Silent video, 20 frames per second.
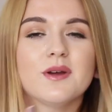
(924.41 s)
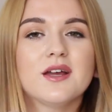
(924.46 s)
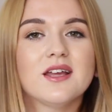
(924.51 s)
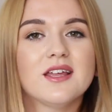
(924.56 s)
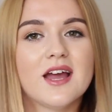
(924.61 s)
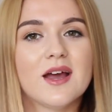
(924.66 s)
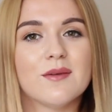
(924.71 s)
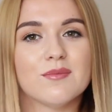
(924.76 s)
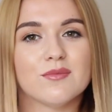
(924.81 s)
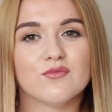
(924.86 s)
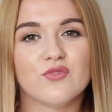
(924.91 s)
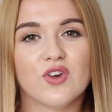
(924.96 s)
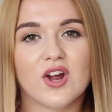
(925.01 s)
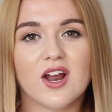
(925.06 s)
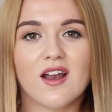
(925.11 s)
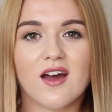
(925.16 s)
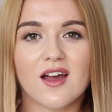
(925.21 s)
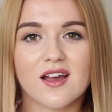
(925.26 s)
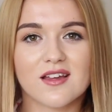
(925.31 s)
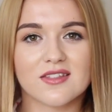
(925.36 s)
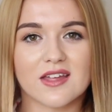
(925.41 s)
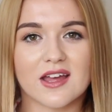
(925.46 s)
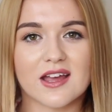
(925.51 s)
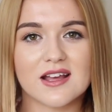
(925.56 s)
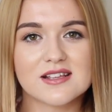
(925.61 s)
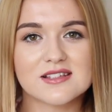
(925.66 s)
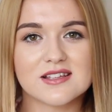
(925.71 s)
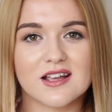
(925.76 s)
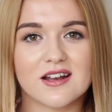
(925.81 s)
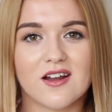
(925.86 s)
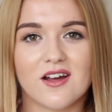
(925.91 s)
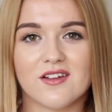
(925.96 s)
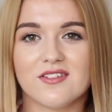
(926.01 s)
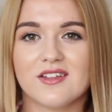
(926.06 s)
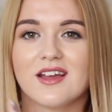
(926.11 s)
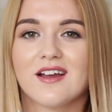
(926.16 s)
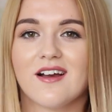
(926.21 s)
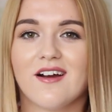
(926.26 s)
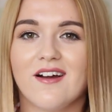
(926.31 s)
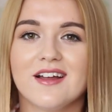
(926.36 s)
But yeah, really like this, and I
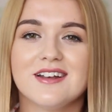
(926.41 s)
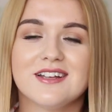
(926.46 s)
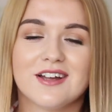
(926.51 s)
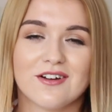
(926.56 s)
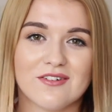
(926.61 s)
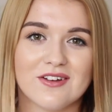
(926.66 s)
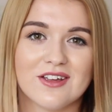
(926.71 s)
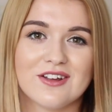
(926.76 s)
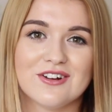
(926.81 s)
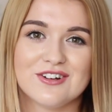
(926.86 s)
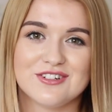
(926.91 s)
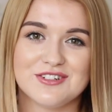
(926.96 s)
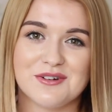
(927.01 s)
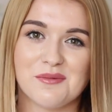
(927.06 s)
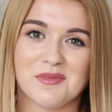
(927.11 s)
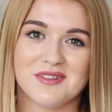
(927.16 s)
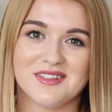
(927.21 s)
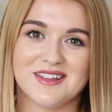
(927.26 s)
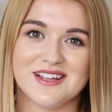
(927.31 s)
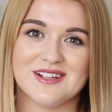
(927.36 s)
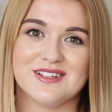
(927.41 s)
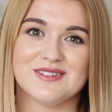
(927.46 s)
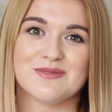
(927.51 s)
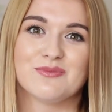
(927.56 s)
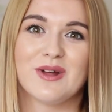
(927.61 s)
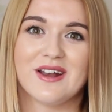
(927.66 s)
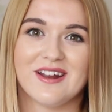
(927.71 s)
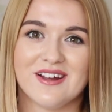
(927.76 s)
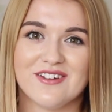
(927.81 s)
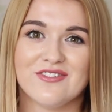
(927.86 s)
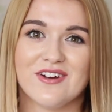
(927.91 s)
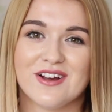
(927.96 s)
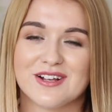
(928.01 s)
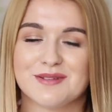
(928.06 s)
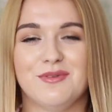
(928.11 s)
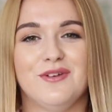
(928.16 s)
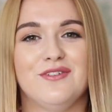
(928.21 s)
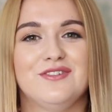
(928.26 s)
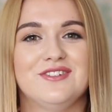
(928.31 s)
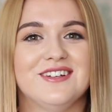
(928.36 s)
think I definitely could have done with these when I
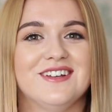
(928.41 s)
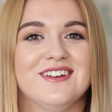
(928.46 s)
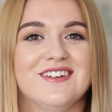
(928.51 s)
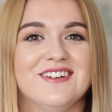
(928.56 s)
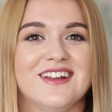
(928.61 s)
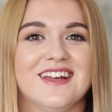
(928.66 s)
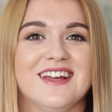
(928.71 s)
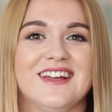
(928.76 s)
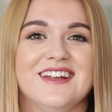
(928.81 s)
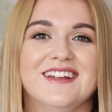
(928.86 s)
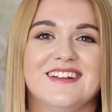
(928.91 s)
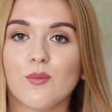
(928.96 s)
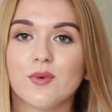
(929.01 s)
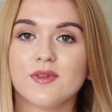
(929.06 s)
first moved to uni.